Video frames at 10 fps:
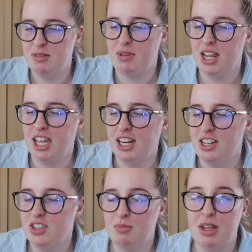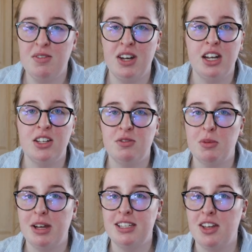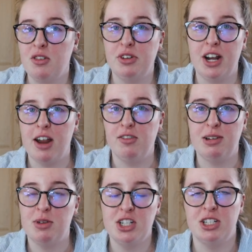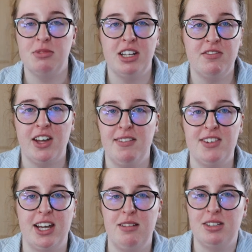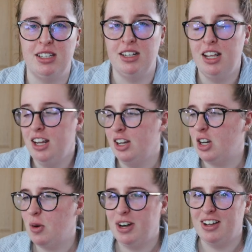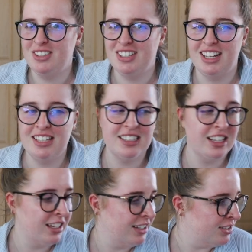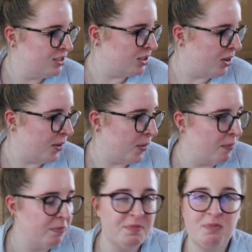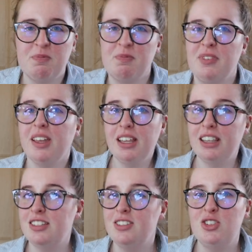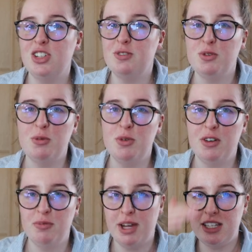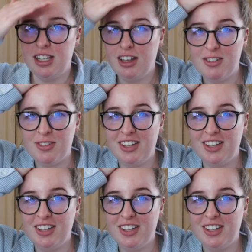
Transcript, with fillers: in my head I just make videos for myself and I rewatch them like five times and no one else does so this is just for more of myself